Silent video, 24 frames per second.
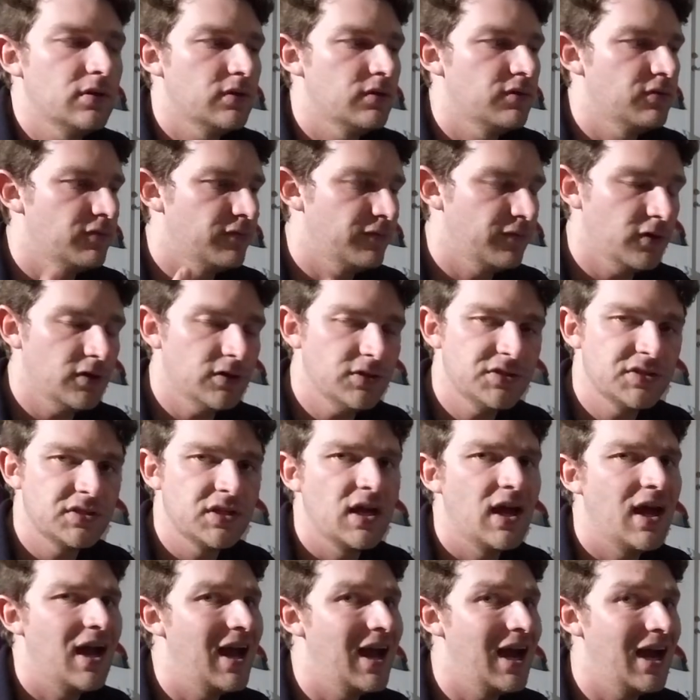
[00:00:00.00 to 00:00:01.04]
First,
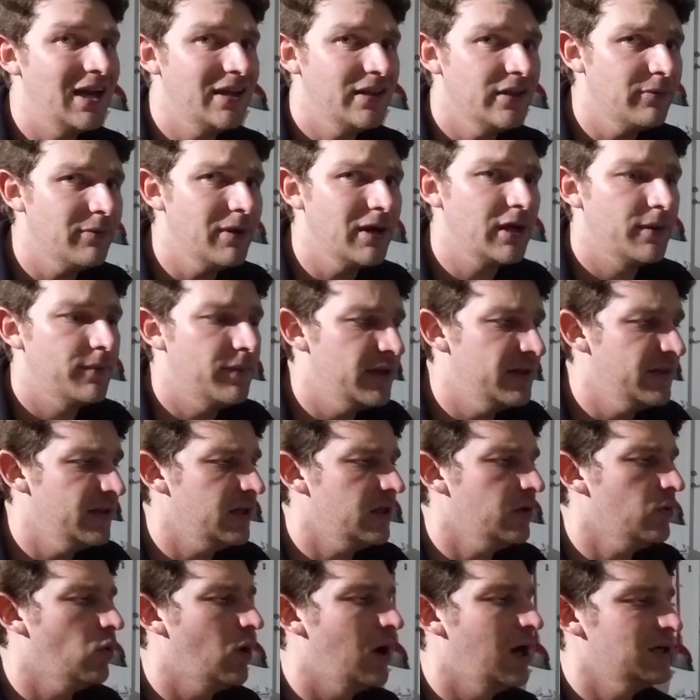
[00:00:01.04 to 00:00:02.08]
I highly recommend that
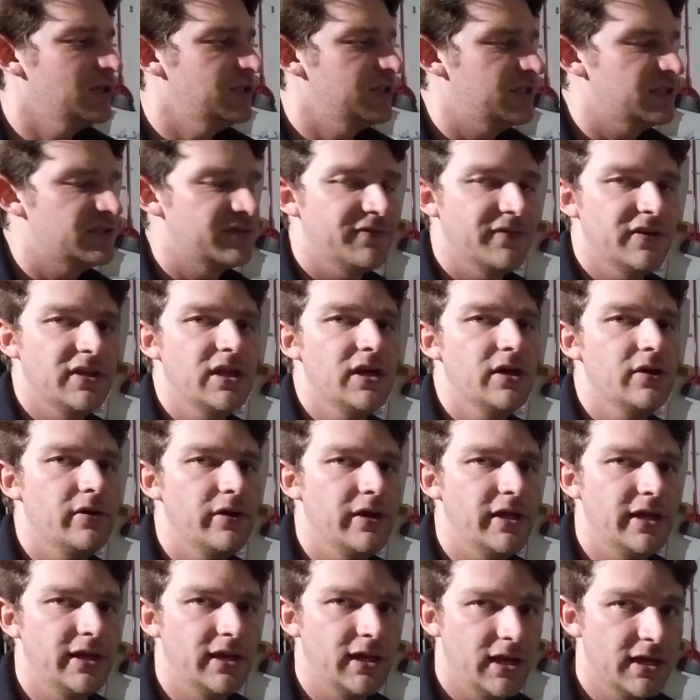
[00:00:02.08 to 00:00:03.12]
you watch this video
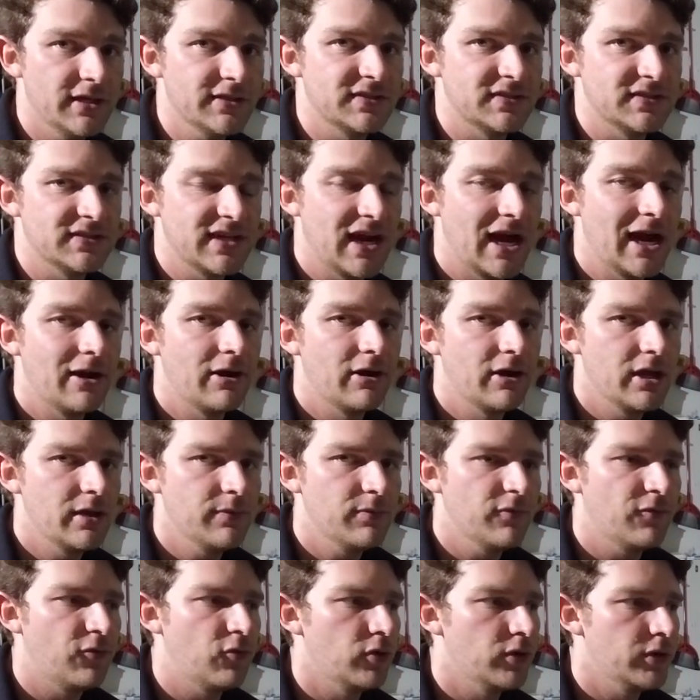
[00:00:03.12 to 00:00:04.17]
in its entirety
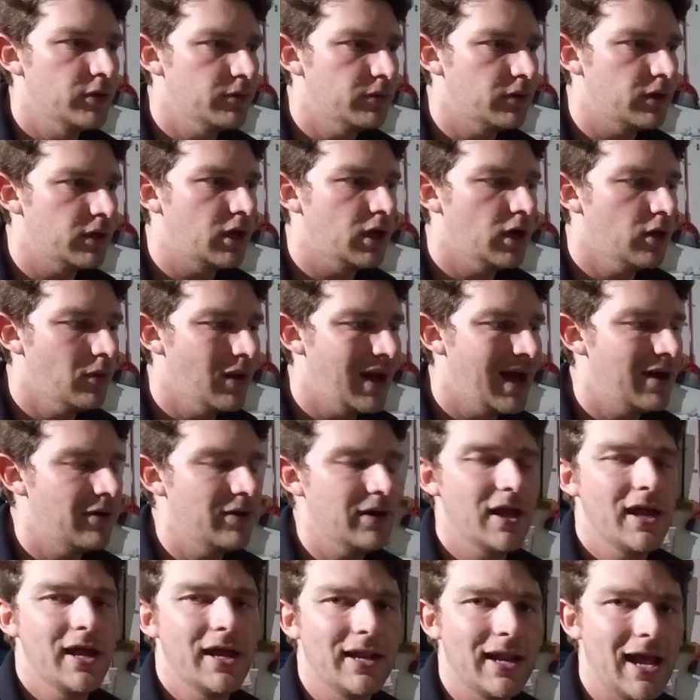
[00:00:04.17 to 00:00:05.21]
before you go
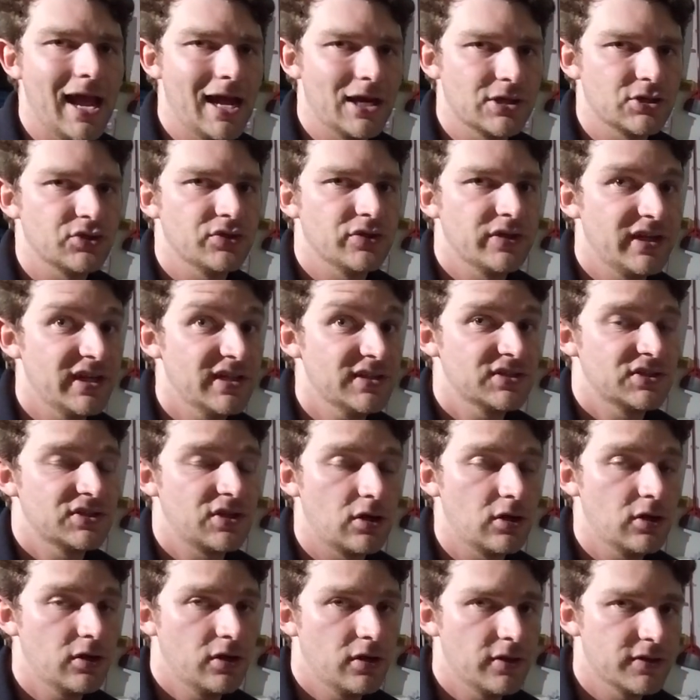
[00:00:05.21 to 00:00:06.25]
out and actually get
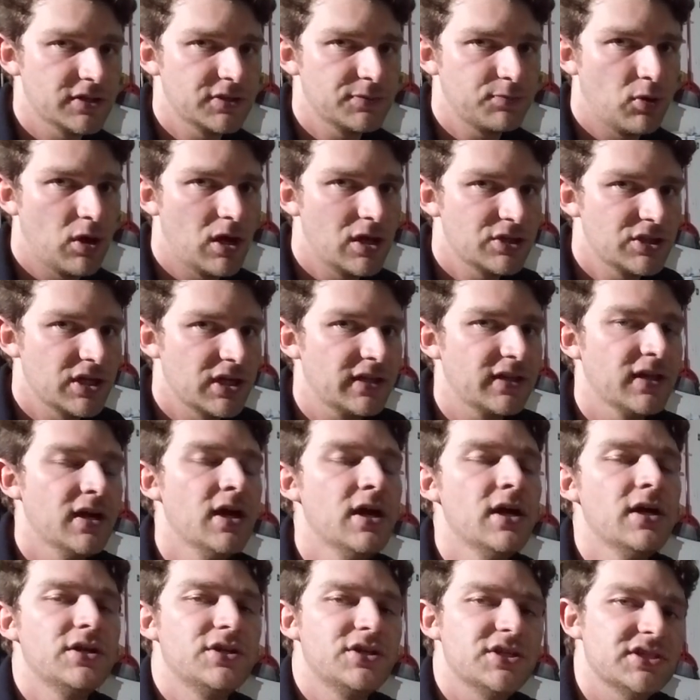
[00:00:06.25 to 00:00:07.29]
started on this project,
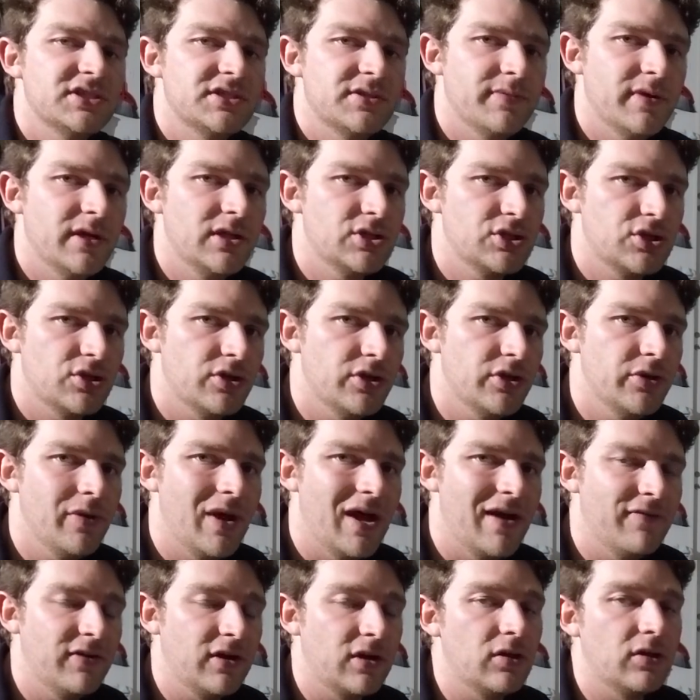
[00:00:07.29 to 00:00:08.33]
just to make sure you
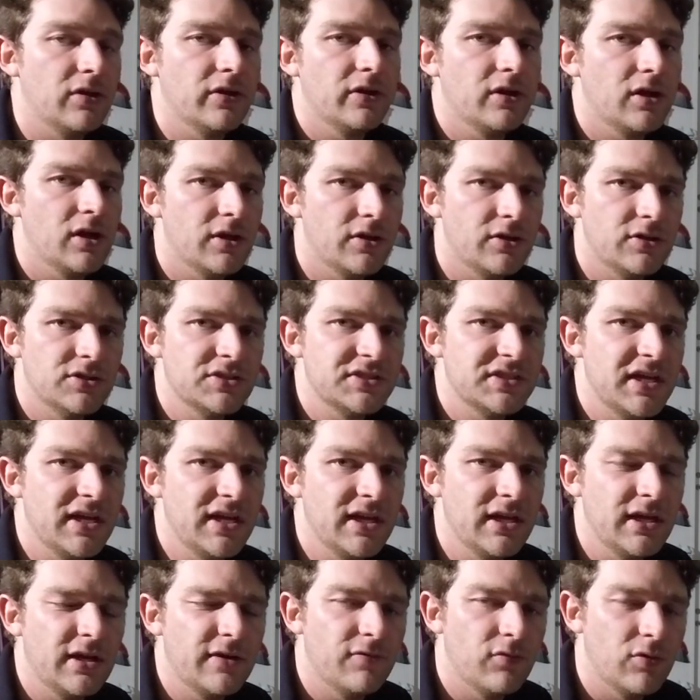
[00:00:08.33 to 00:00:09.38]
have a clear
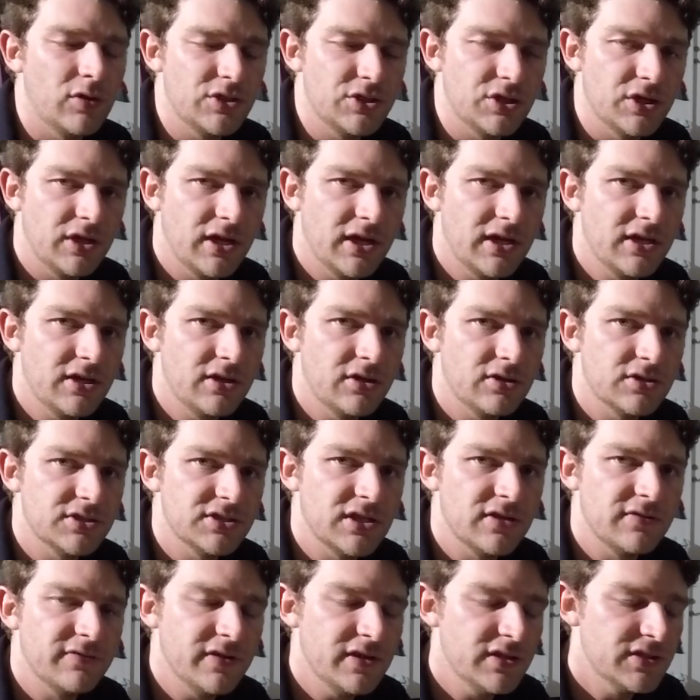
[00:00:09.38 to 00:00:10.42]
understanding of what you're getting
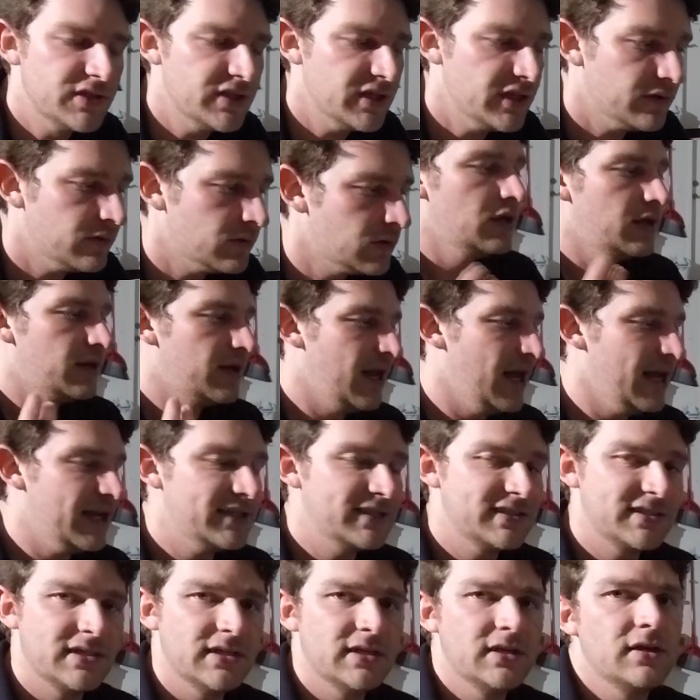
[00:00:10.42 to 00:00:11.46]
yourself into.
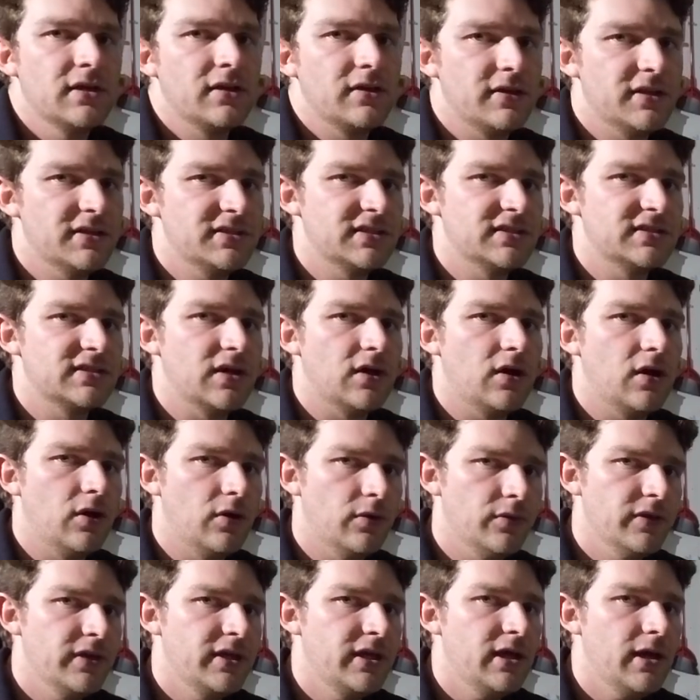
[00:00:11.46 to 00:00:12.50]
Next, this is
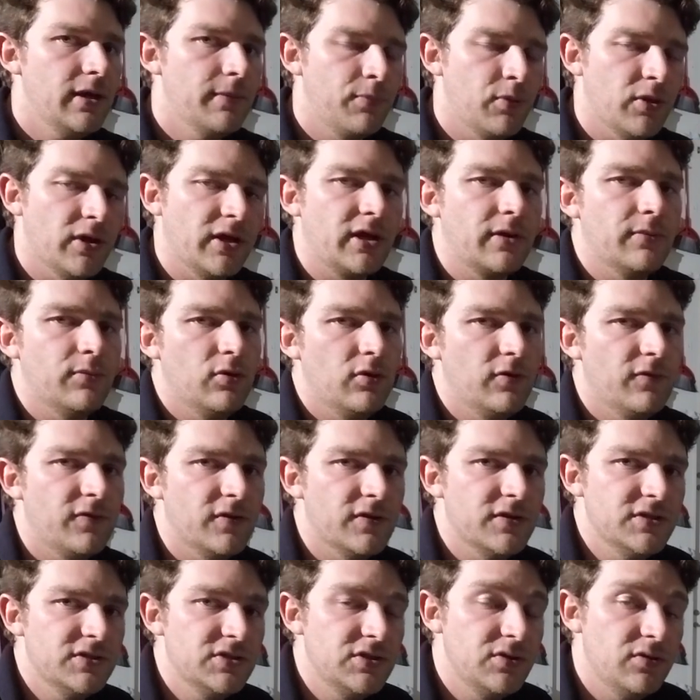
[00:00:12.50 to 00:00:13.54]
only applicable for the
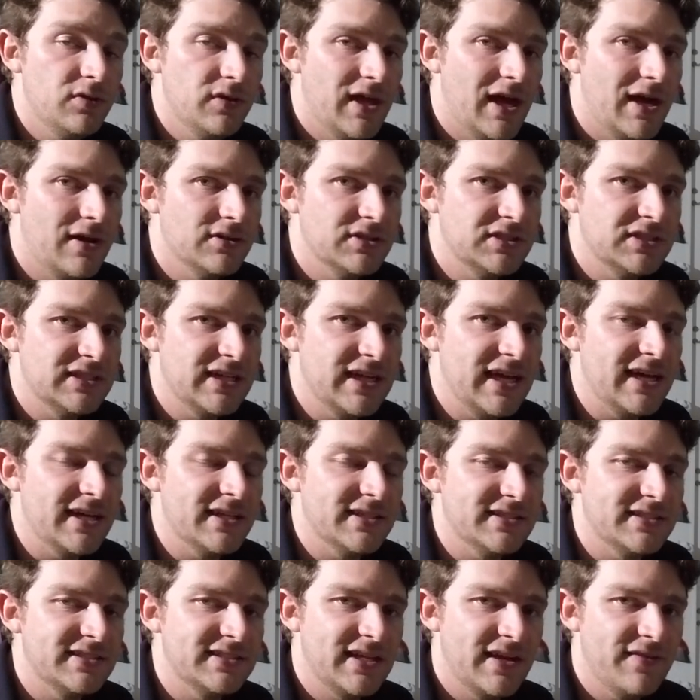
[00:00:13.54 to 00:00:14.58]

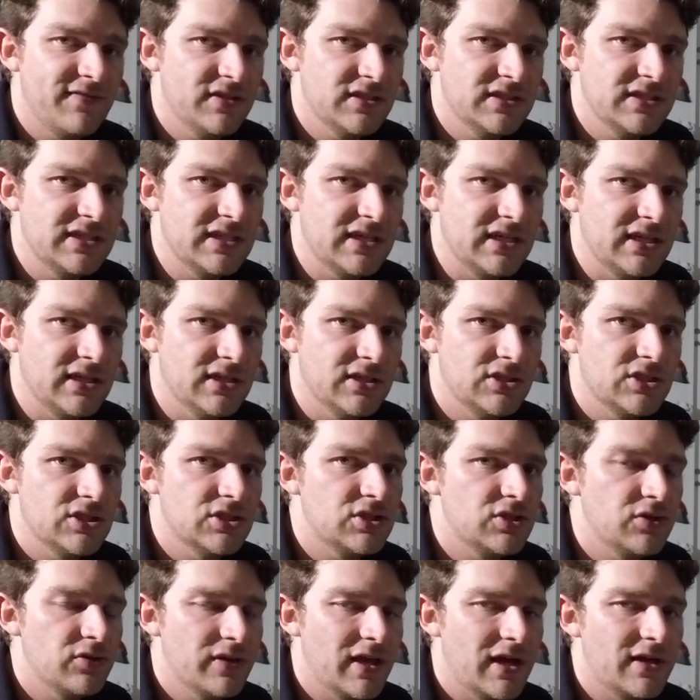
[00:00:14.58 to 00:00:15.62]
2017 to
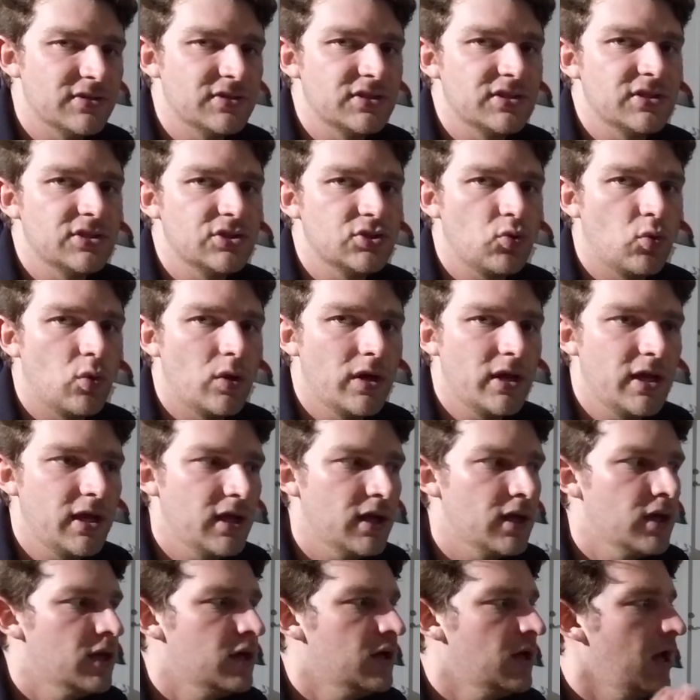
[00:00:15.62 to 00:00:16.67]
2020
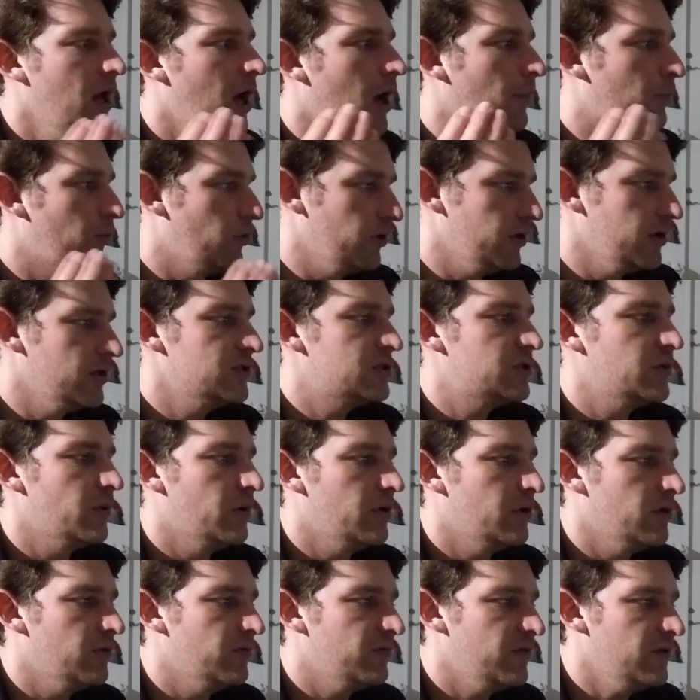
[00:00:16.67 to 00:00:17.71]
Aprilia
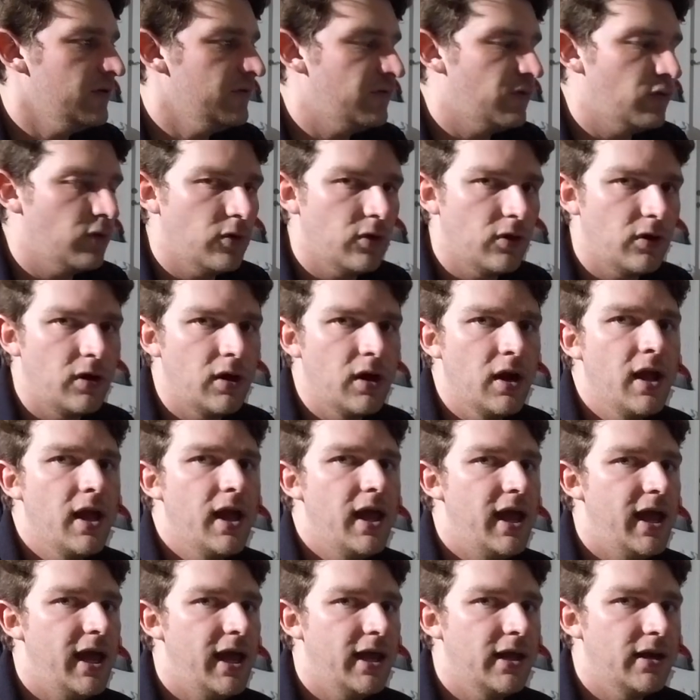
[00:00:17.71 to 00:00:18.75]
Tuono V4
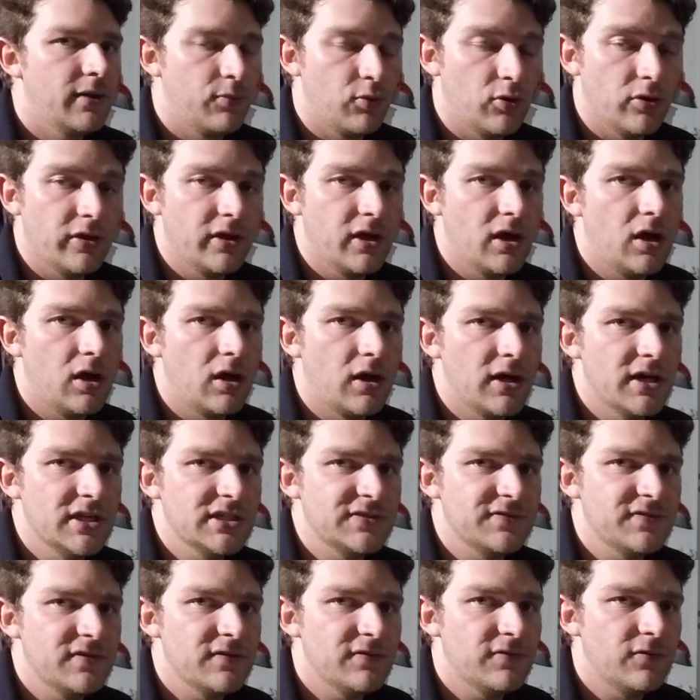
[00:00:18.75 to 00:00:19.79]
and Aprilia RS
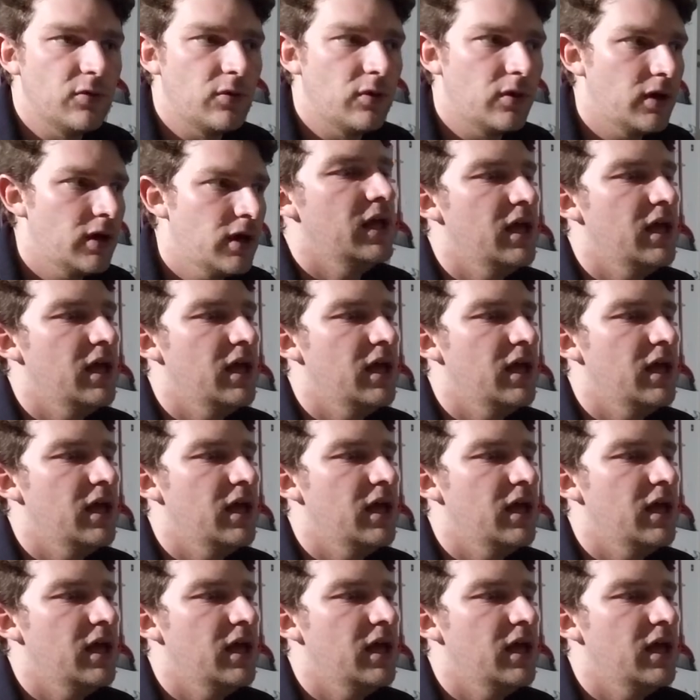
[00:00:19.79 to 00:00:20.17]
V4.